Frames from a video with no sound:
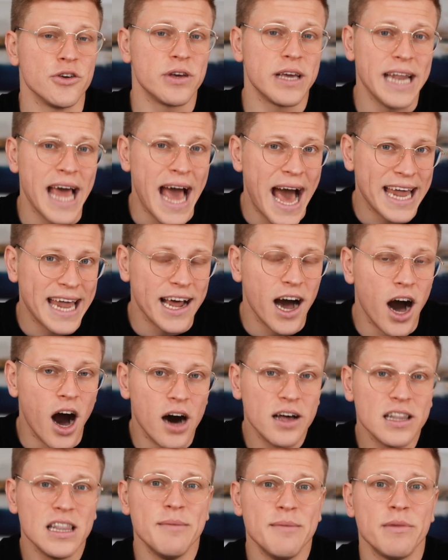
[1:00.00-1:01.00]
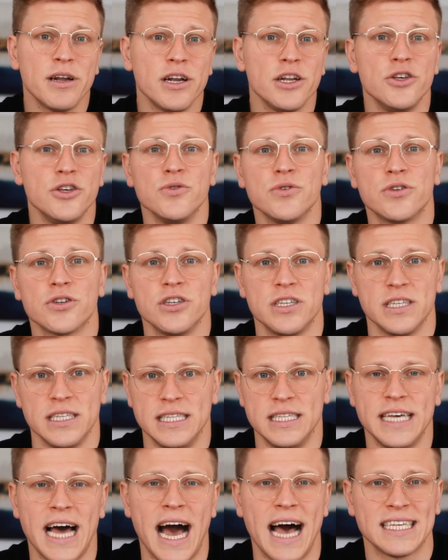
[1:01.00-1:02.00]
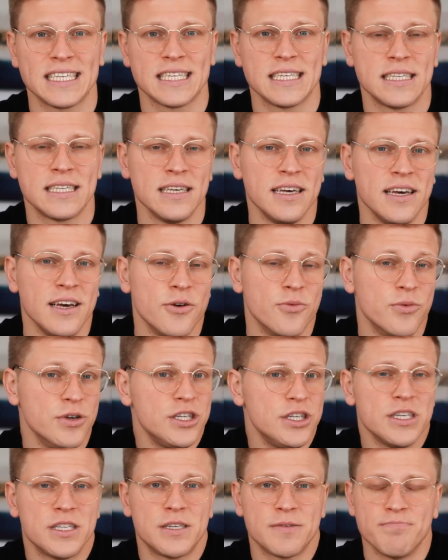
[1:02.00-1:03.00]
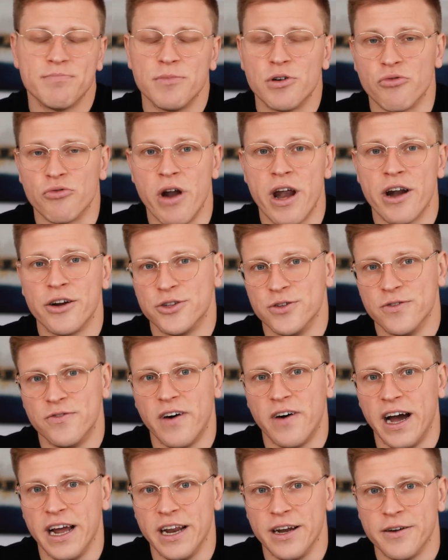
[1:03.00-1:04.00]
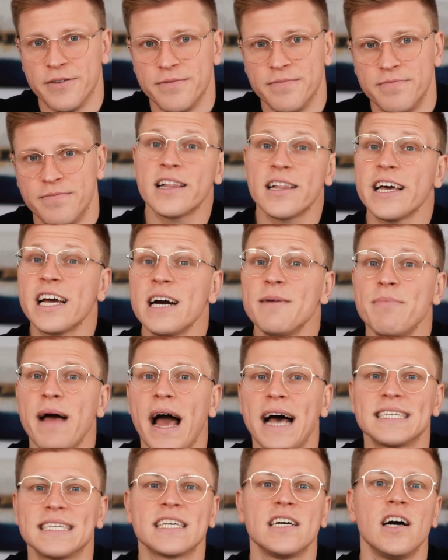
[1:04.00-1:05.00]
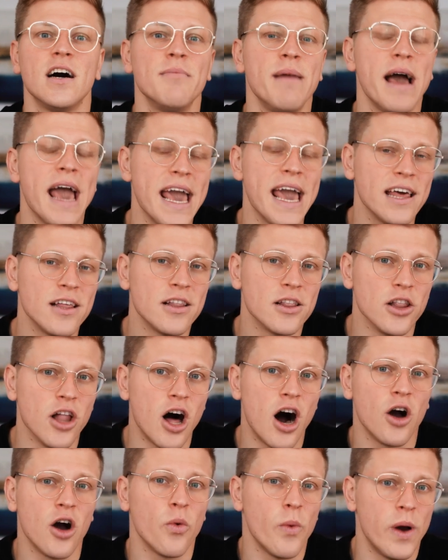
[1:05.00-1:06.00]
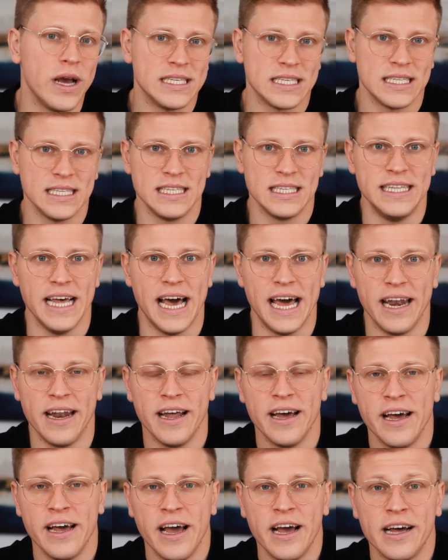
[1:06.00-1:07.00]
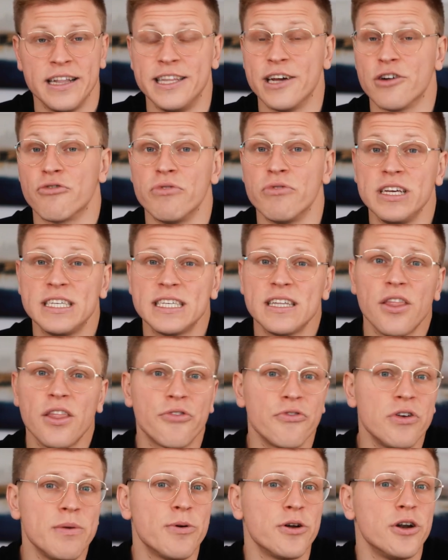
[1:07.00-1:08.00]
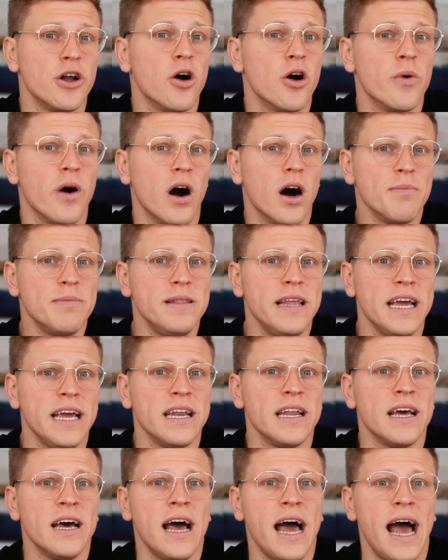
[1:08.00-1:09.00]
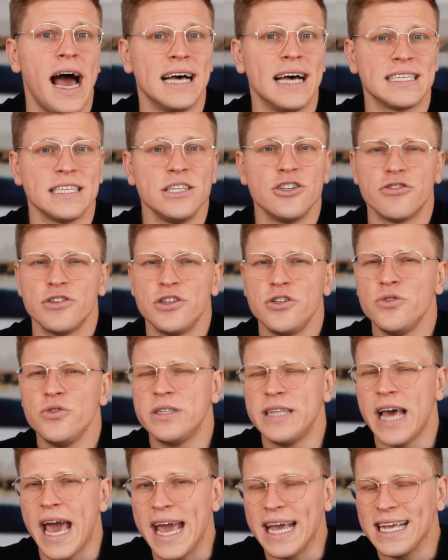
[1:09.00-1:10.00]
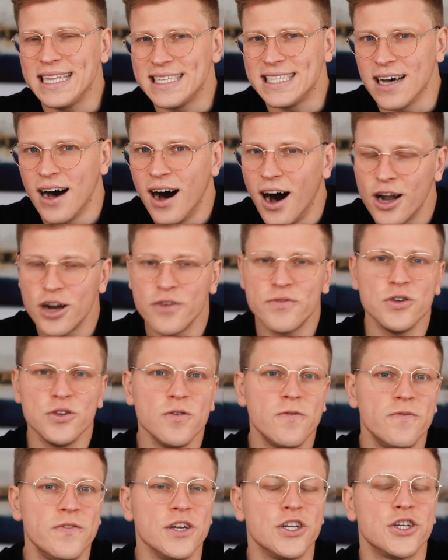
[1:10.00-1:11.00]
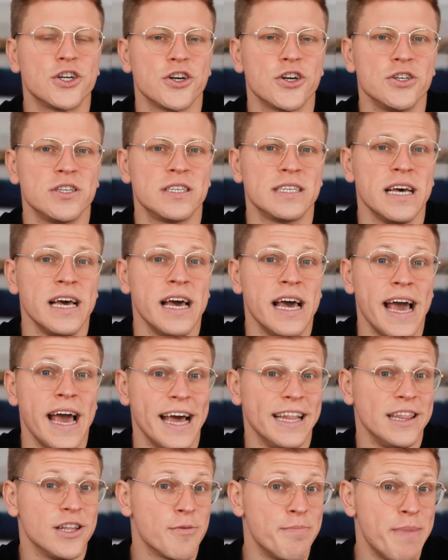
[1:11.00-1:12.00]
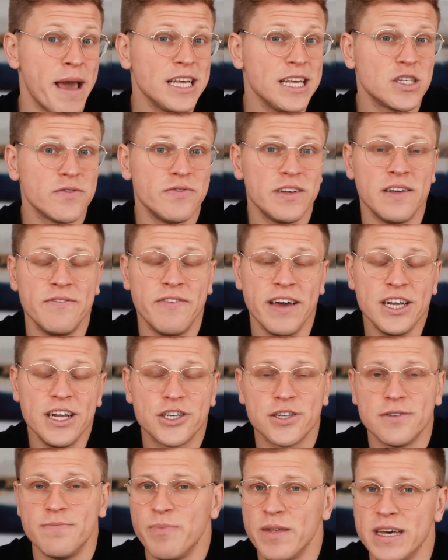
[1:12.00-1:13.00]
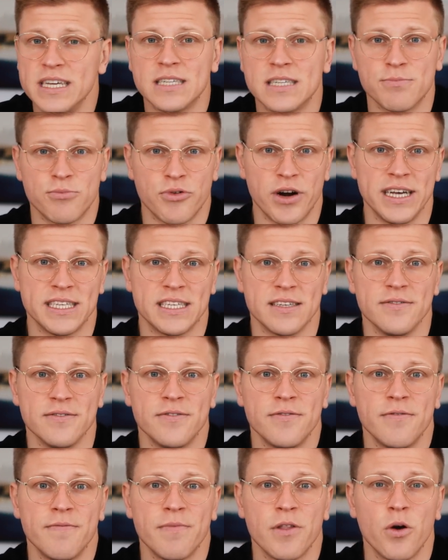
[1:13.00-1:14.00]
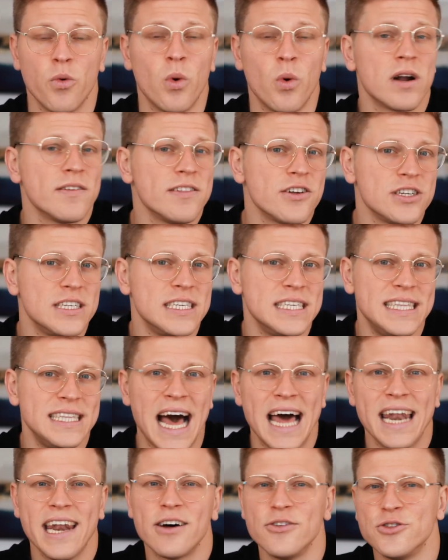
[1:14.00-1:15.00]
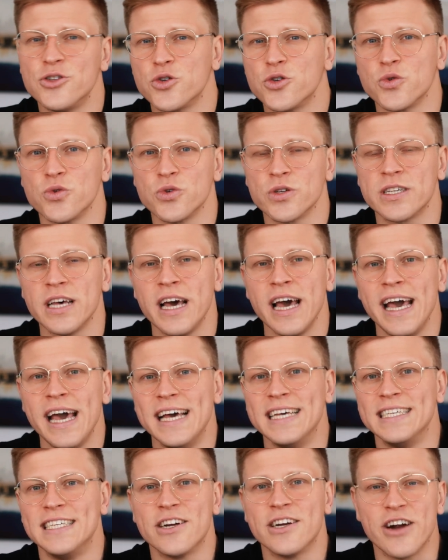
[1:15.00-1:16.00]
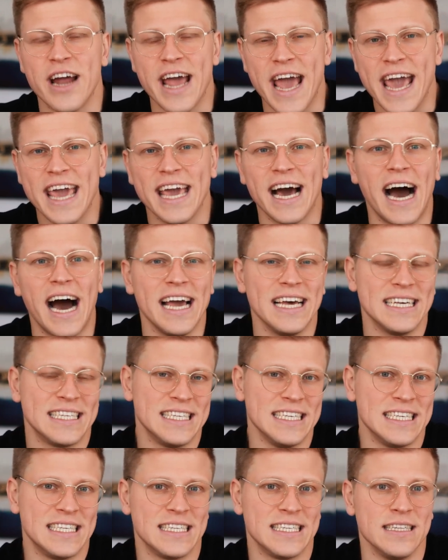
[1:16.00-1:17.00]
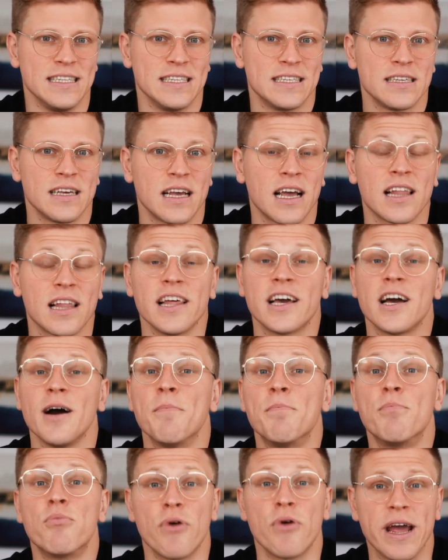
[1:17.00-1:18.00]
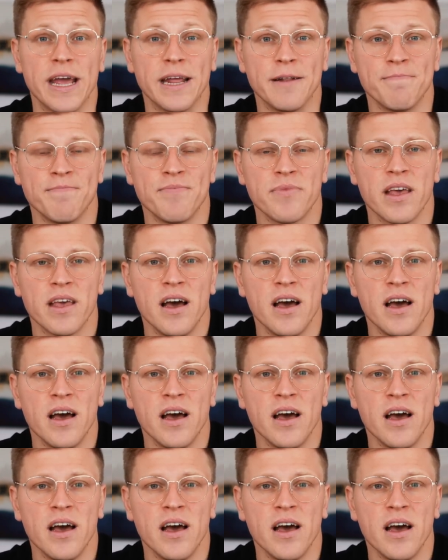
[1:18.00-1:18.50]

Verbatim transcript: you can add unlimited users and tasks, which is rare to find. ClickUp has come a long way since then. Their recent 3.0 update has introduced a ton of new features, and their pace of innovation is impressive. One of their standout tools is their AI assistant, ClickUp Brain.